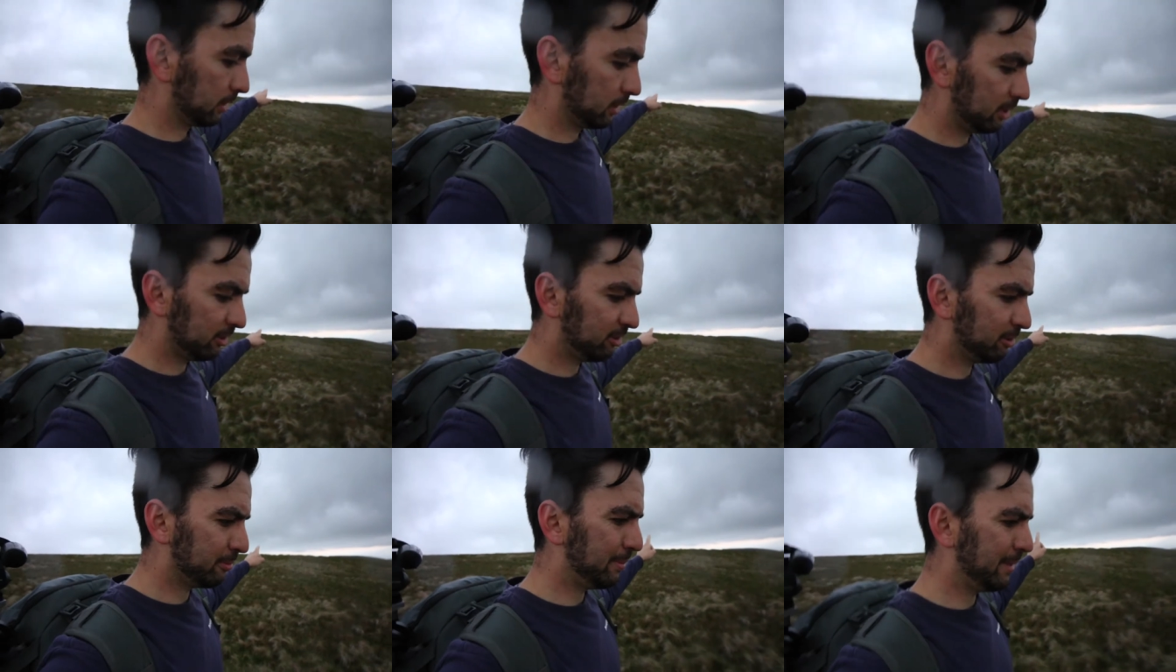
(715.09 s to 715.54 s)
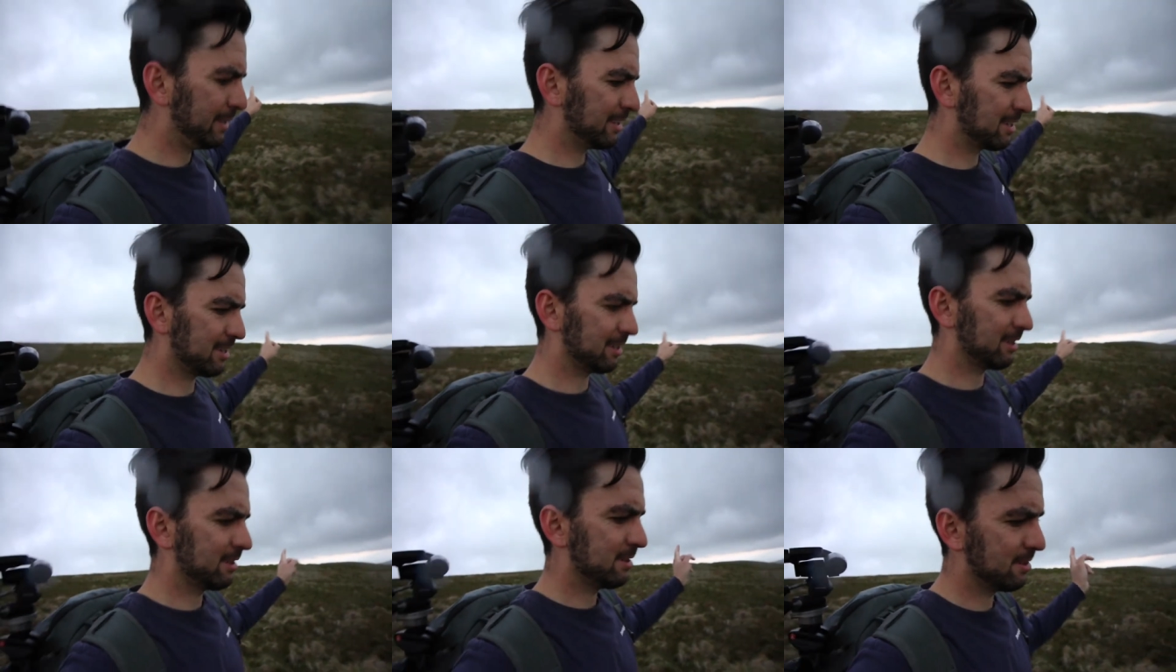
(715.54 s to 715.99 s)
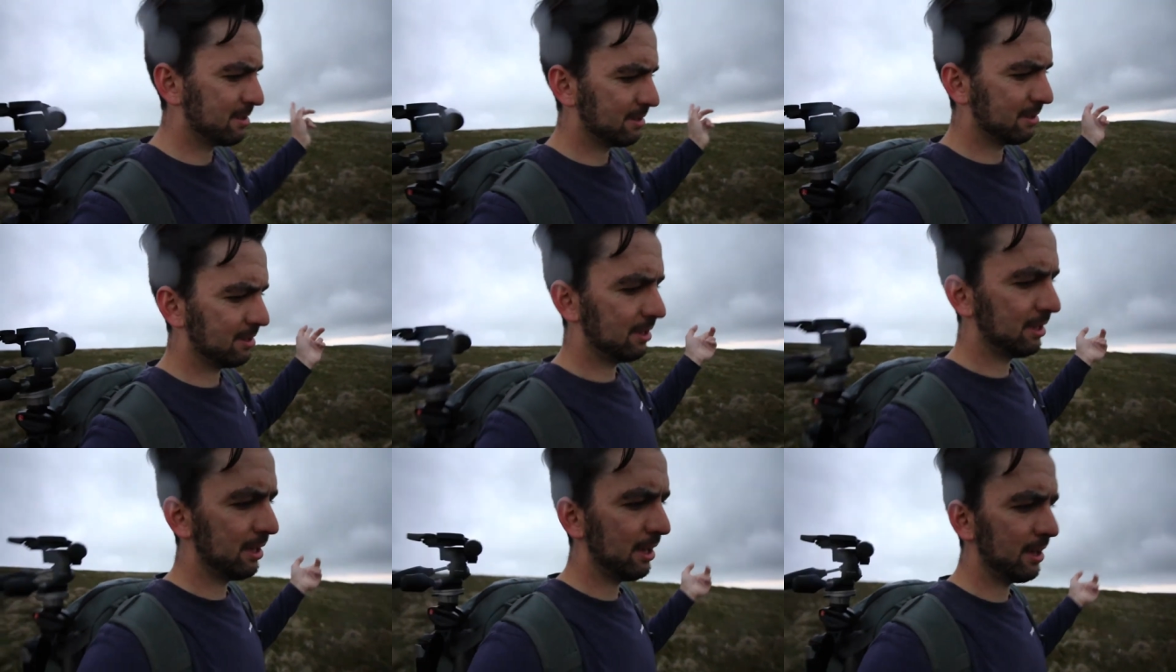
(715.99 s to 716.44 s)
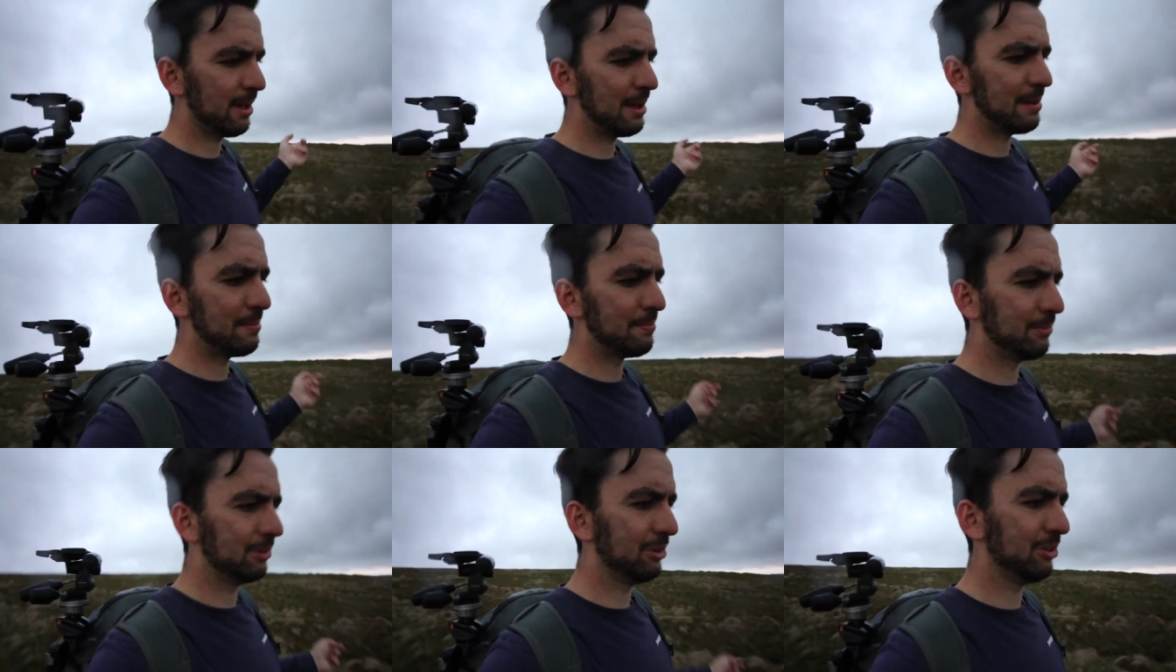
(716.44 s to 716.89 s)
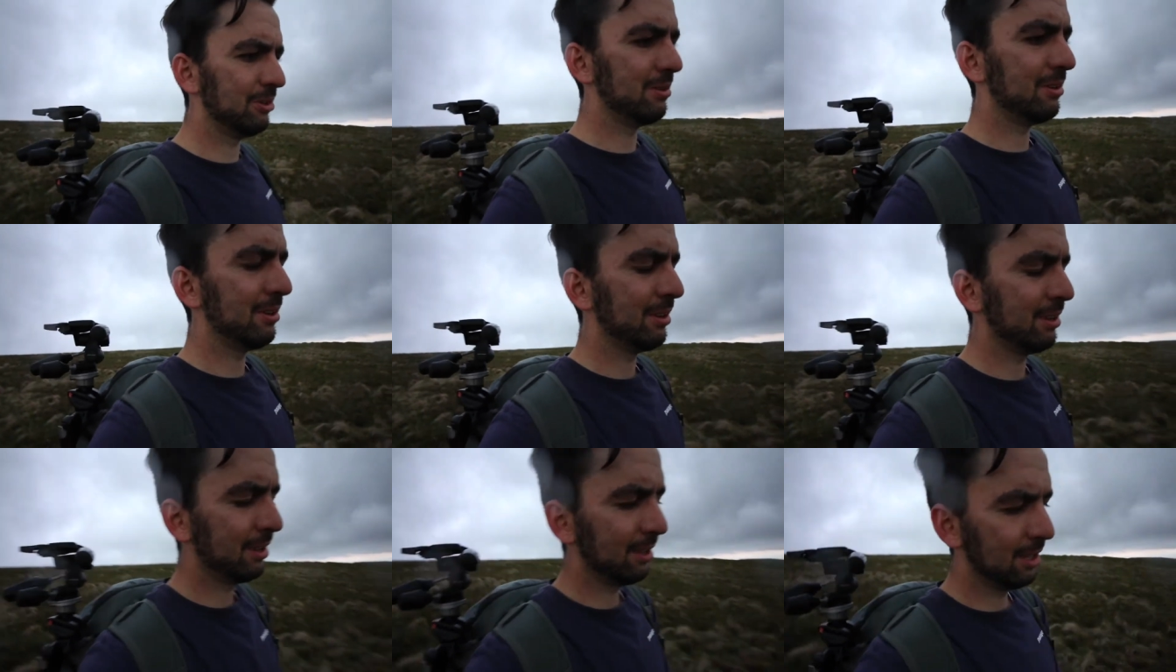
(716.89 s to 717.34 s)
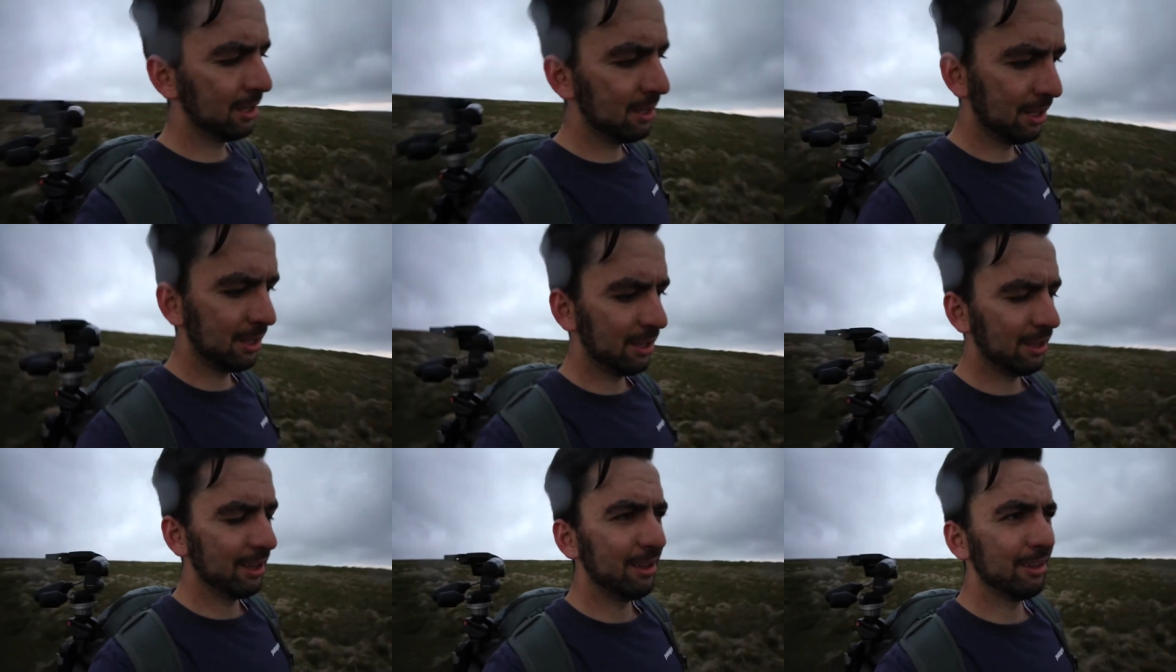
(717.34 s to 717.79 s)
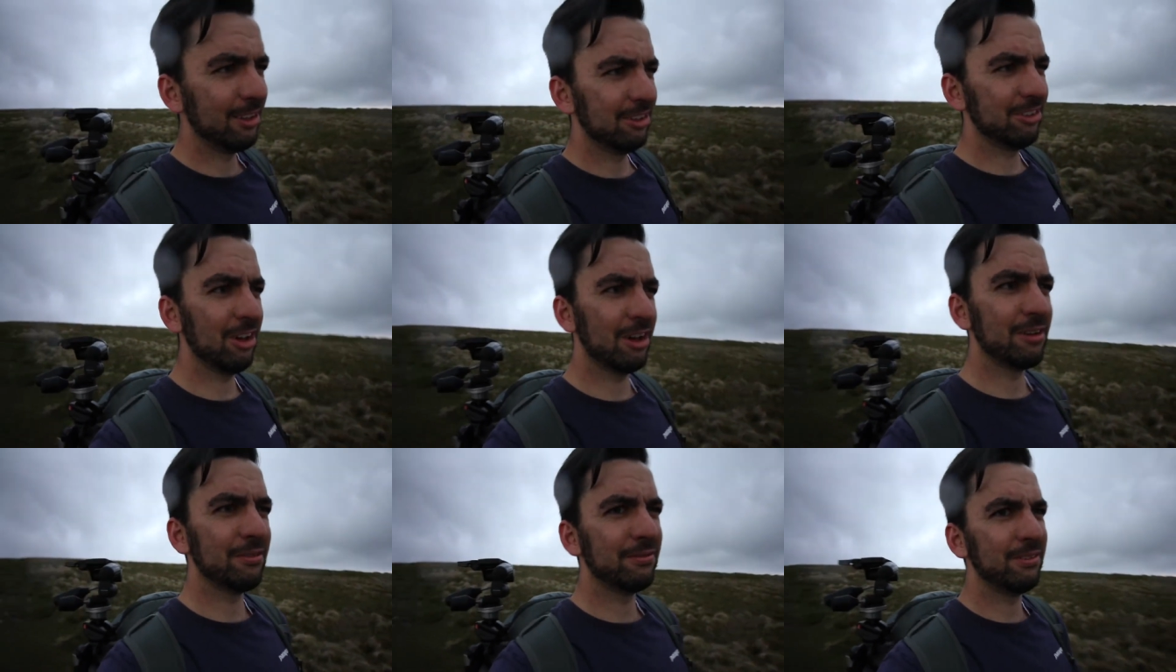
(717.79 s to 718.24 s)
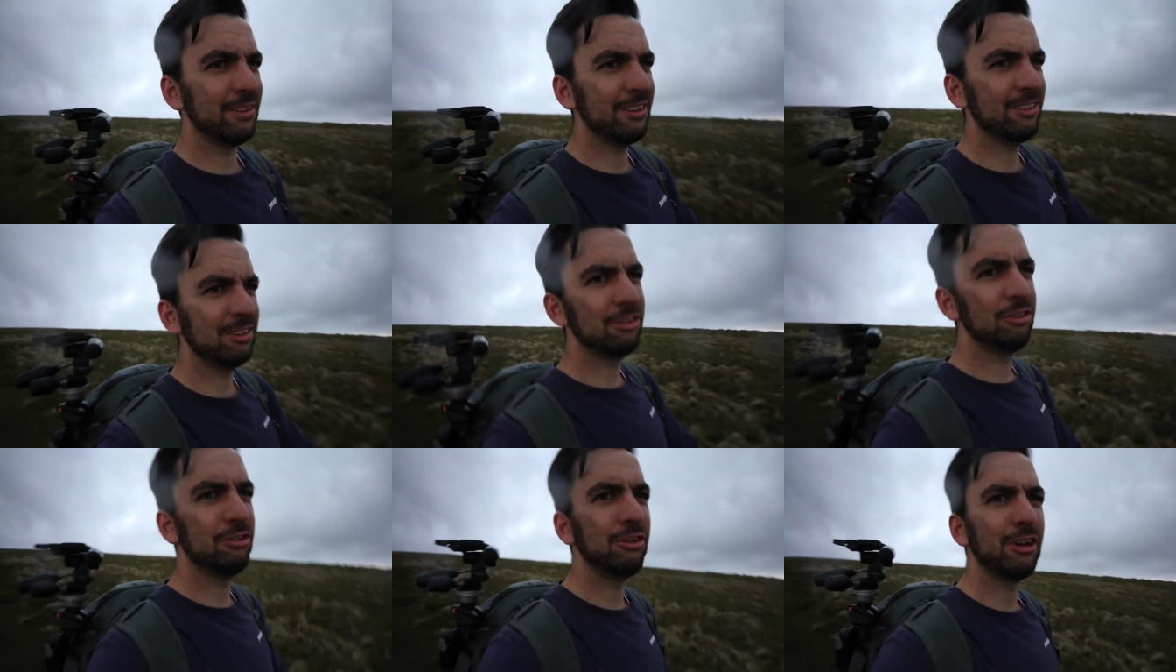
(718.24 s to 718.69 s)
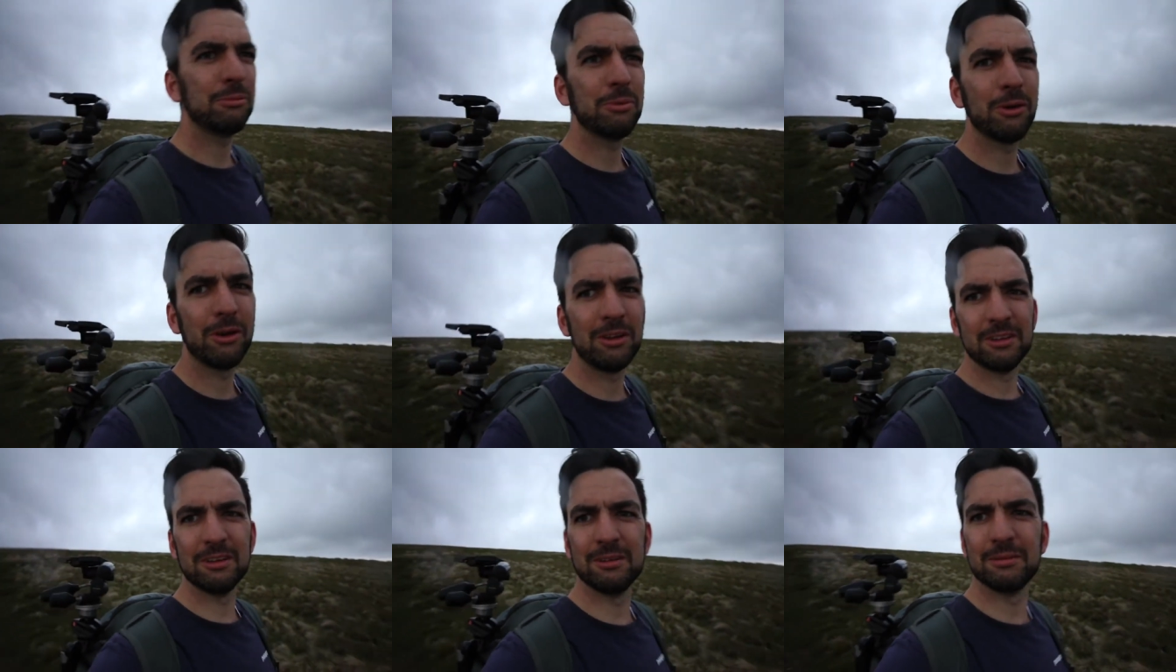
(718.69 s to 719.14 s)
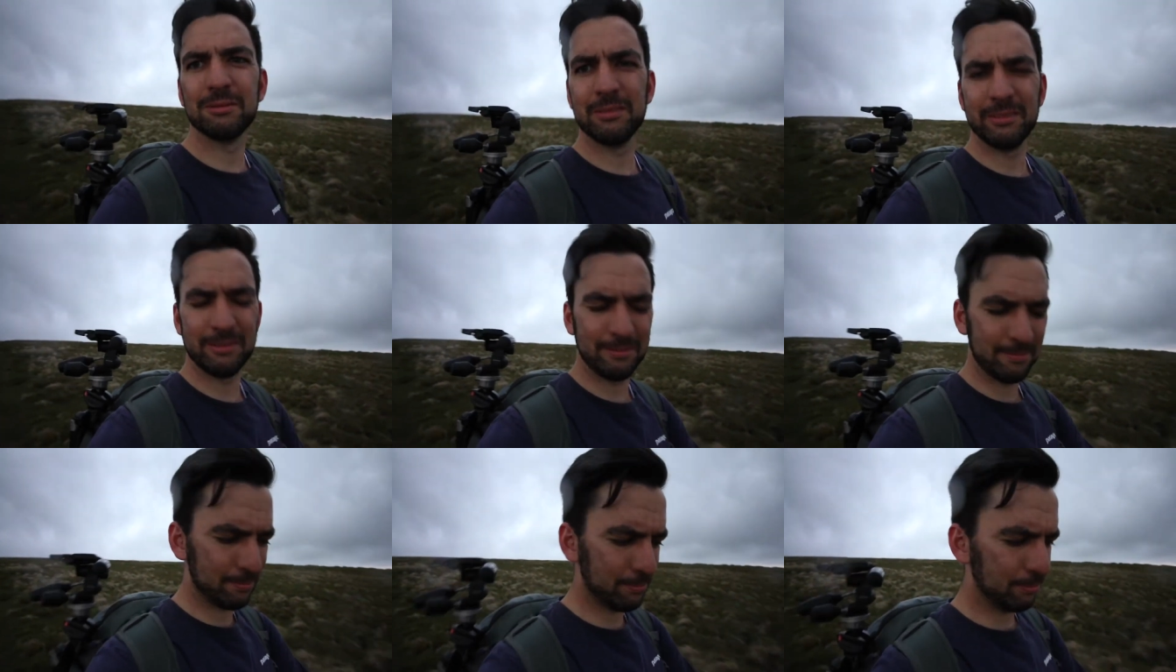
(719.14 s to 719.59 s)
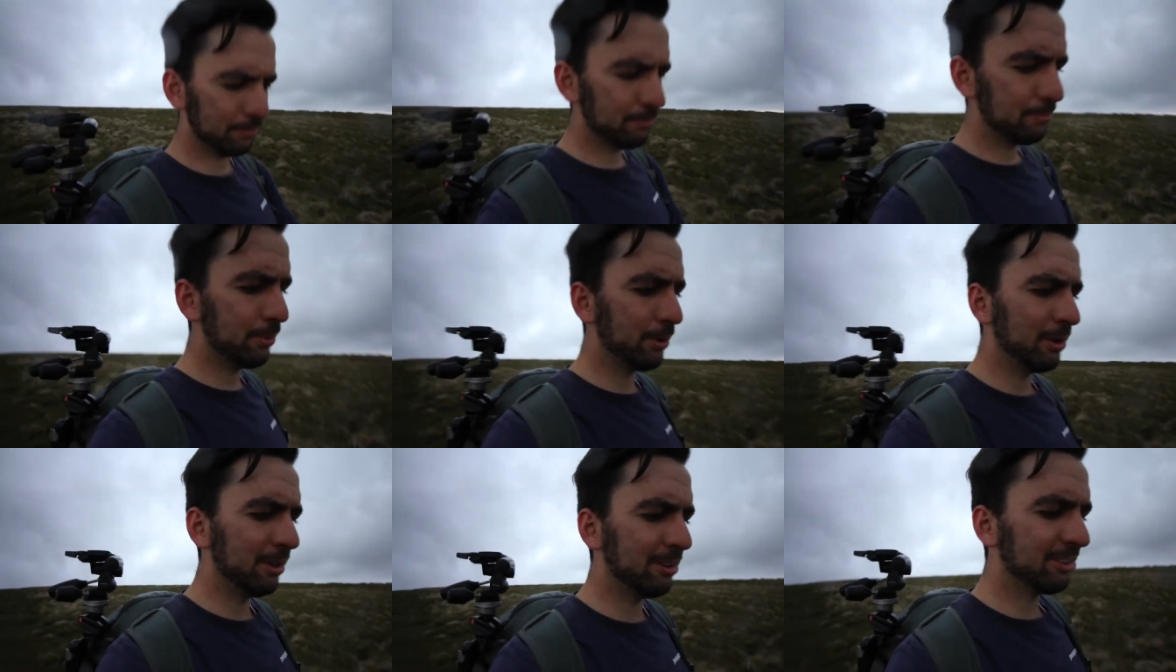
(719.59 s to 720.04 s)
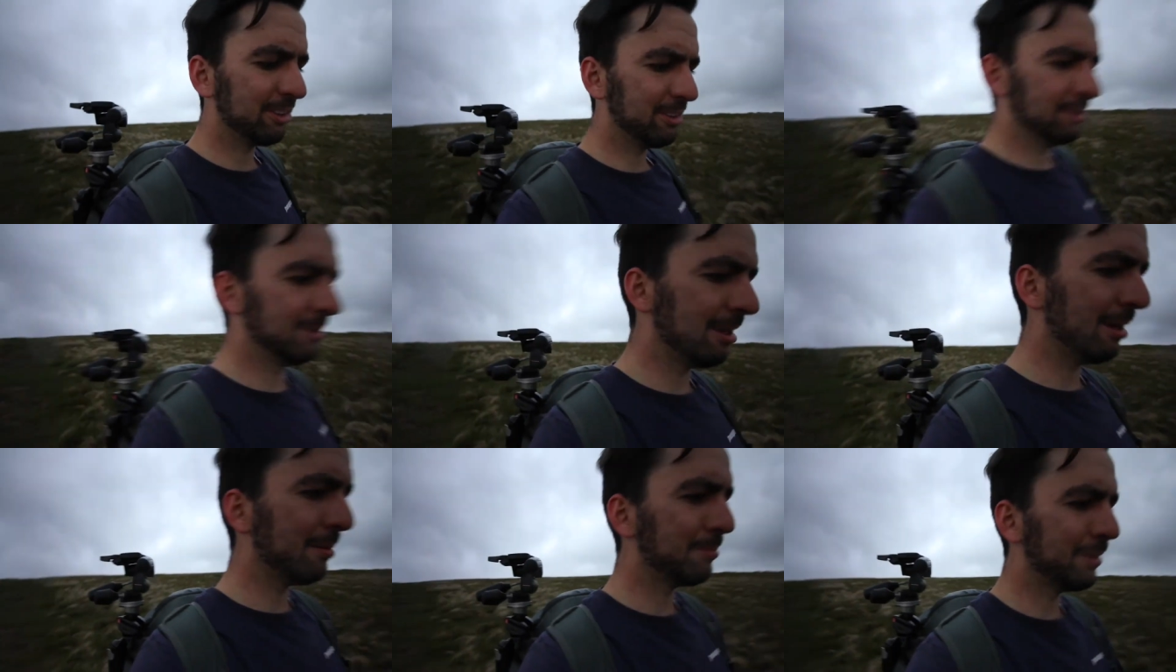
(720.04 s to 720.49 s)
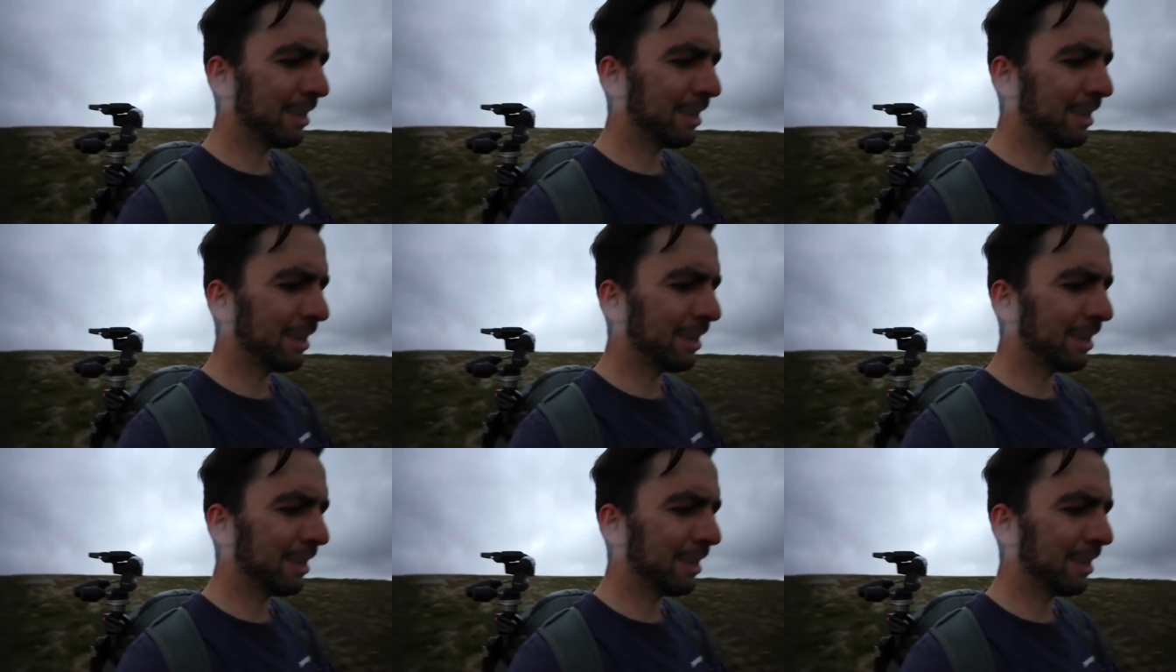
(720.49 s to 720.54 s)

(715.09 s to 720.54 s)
There's a big, it's a trig point, but it's a